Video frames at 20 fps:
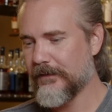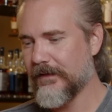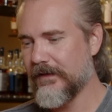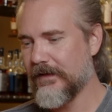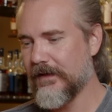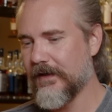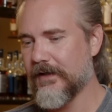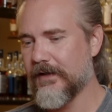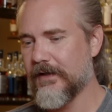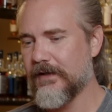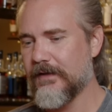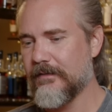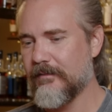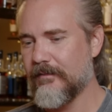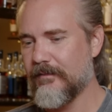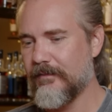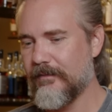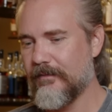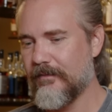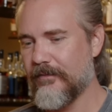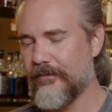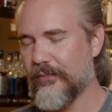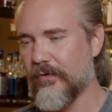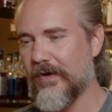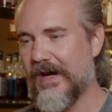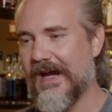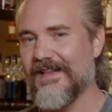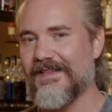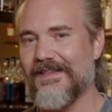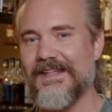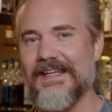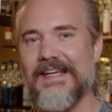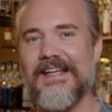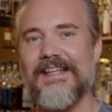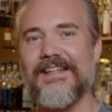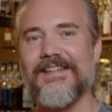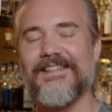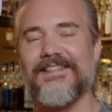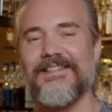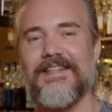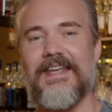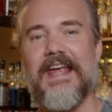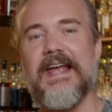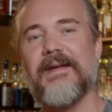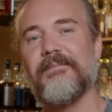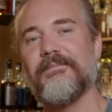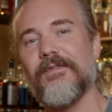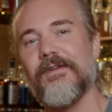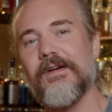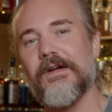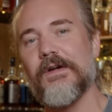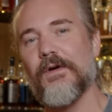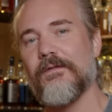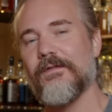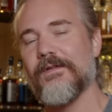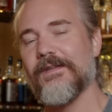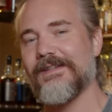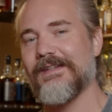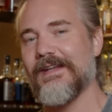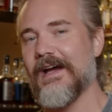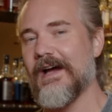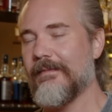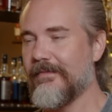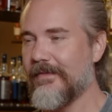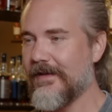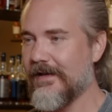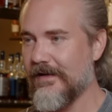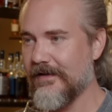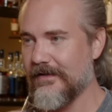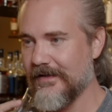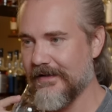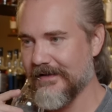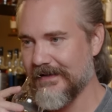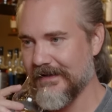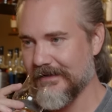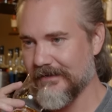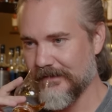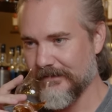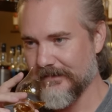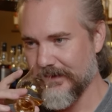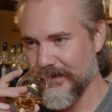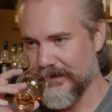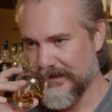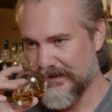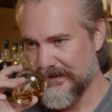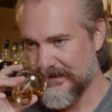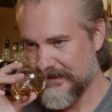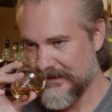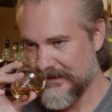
vanilla prancing and scampering over the top there. You get that little vanilla.